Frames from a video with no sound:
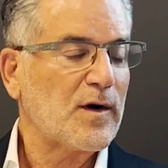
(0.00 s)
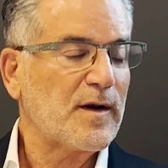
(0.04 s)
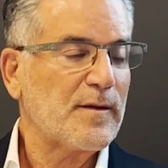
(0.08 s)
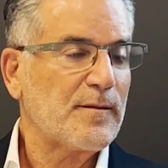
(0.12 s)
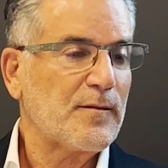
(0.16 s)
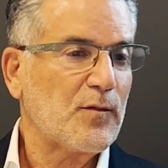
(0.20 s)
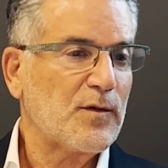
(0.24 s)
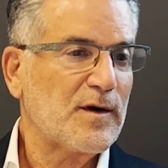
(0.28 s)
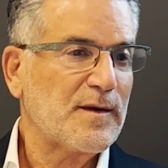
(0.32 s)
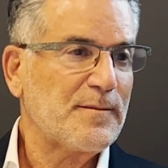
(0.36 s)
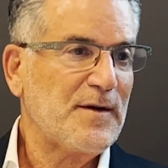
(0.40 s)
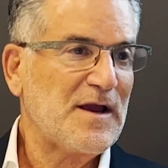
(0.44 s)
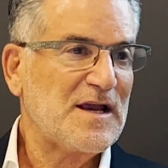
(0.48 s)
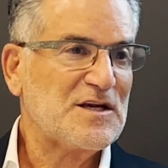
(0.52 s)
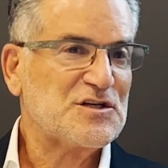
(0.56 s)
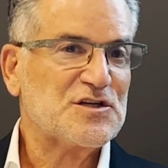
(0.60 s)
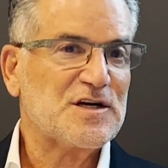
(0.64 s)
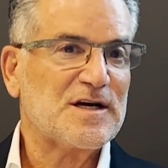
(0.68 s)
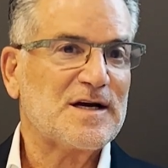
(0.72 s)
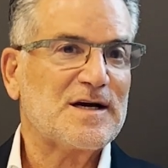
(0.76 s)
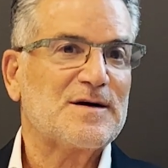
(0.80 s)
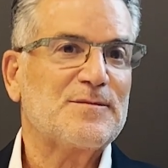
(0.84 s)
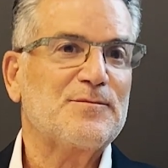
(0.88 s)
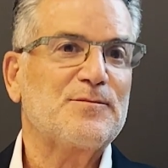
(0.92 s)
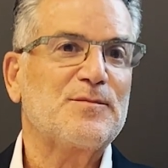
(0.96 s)
When a
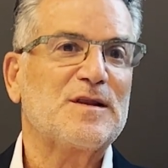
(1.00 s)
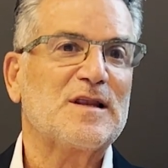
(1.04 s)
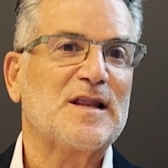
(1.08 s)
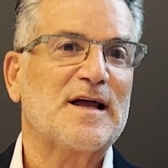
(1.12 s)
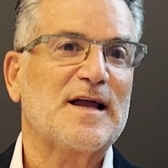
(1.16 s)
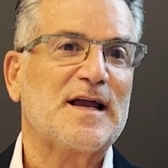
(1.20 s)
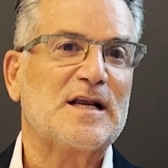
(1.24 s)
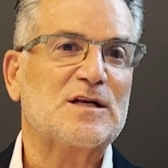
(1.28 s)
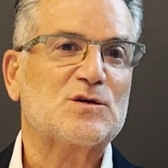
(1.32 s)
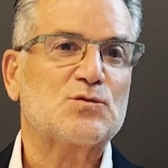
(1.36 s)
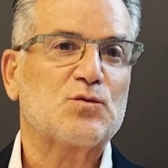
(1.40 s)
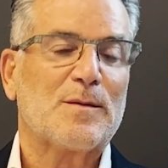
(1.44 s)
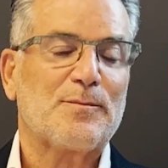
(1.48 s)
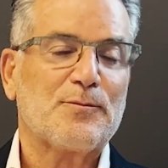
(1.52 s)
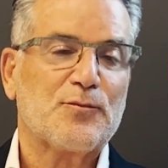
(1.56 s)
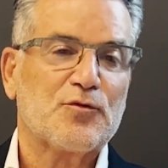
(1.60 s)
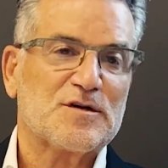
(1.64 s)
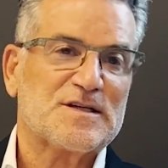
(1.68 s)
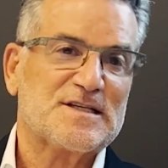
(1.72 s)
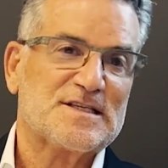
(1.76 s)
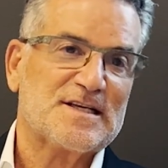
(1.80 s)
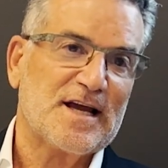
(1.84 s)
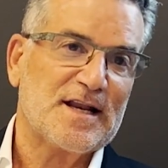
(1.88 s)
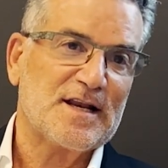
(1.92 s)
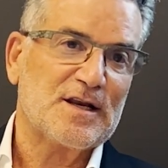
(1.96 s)
patient complains, what
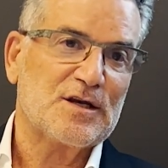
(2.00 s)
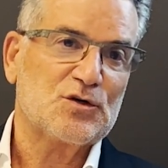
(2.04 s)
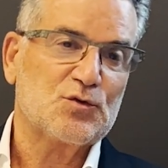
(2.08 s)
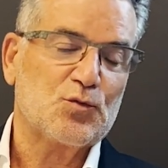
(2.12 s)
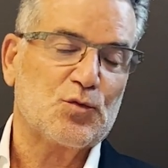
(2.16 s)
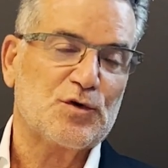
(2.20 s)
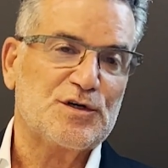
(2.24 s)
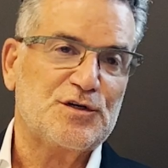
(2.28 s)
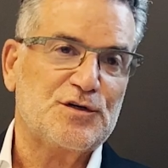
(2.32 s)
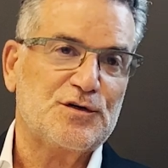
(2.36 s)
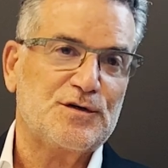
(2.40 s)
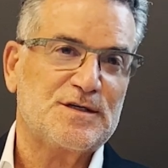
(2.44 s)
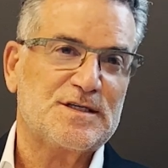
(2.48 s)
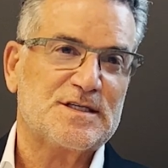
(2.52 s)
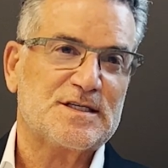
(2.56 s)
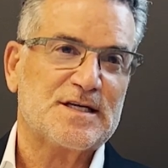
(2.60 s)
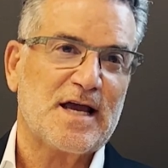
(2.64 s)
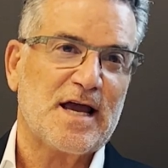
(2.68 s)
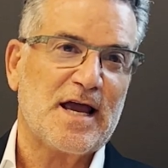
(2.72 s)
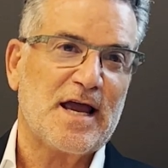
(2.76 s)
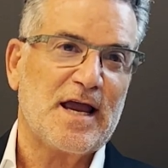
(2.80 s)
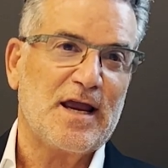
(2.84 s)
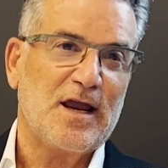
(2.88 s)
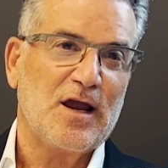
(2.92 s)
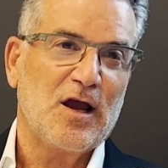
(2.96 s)
percentage would you
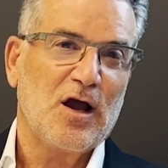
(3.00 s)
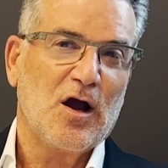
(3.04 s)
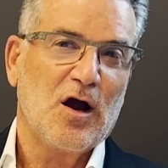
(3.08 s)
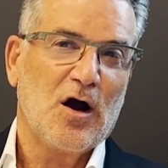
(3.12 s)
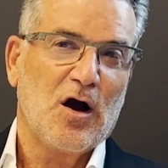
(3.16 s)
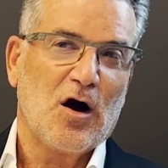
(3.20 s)
say